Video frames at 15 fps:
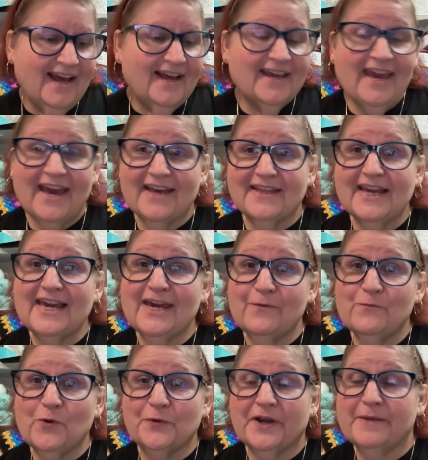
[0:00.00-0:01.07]
Yeah, they keep
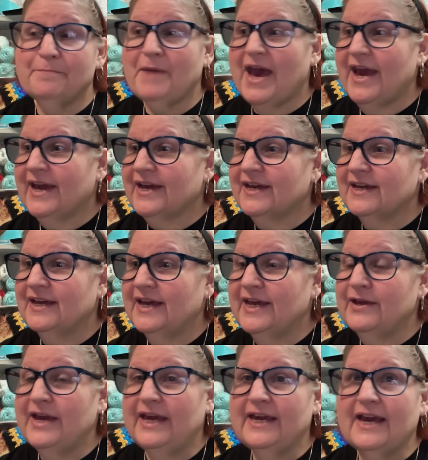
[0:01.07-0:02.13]
wanting him back.
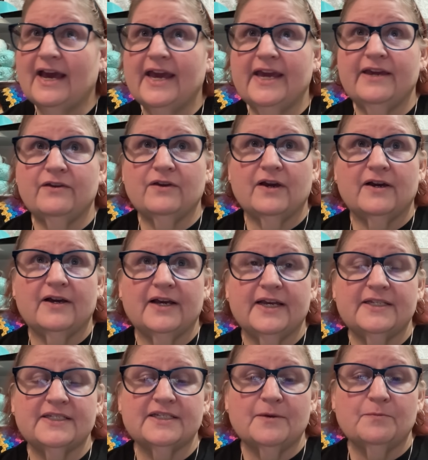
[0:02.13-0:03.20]
He
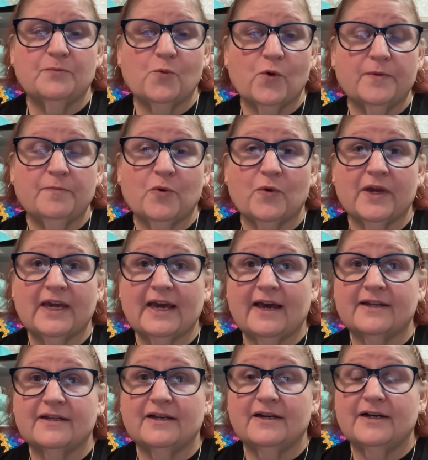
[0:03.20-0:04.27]
at some one point
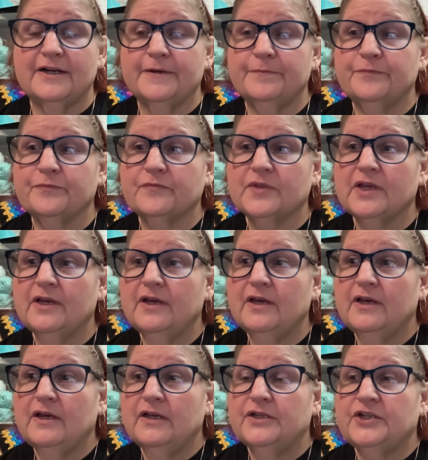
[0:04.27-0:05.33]
got a
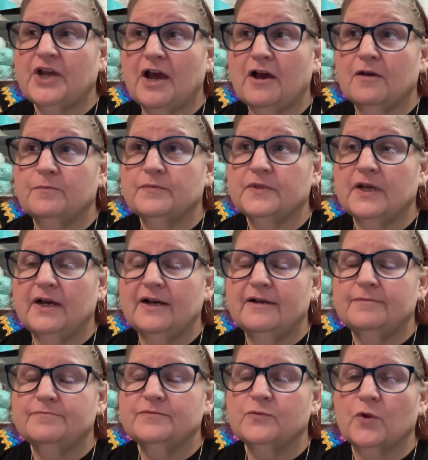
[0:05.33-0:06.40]
job
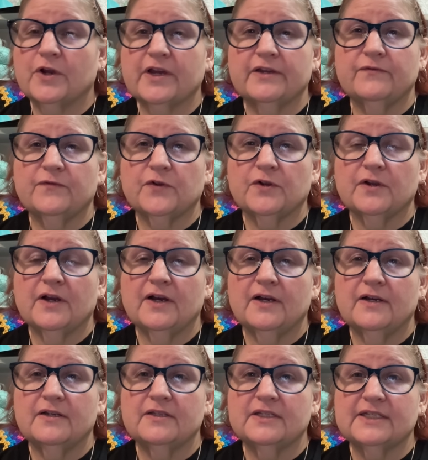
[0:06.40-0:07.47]
working
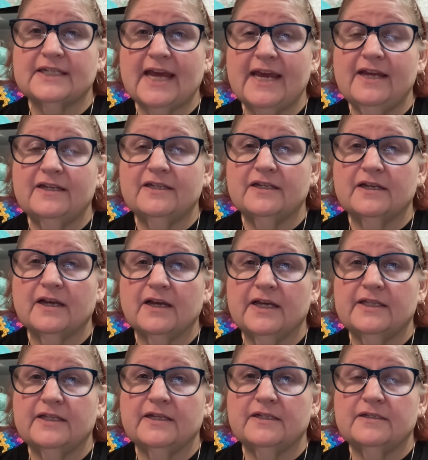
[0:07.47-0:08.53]
for the state
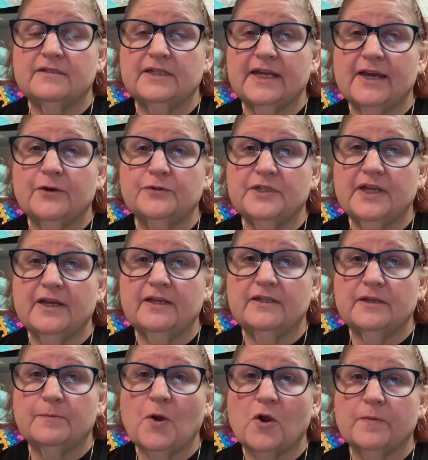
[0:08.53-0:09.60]
in the DOT,
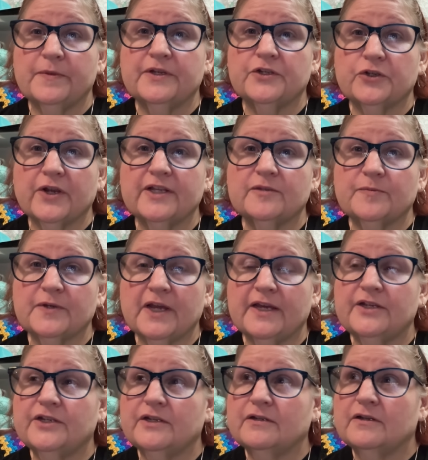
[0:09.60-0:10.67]
Department of
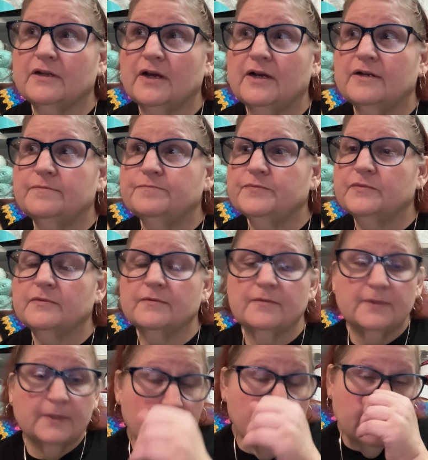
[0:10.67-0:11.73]
Transportation
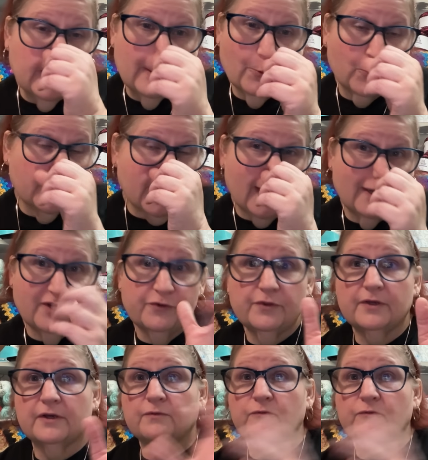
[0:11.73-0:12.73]
where they do the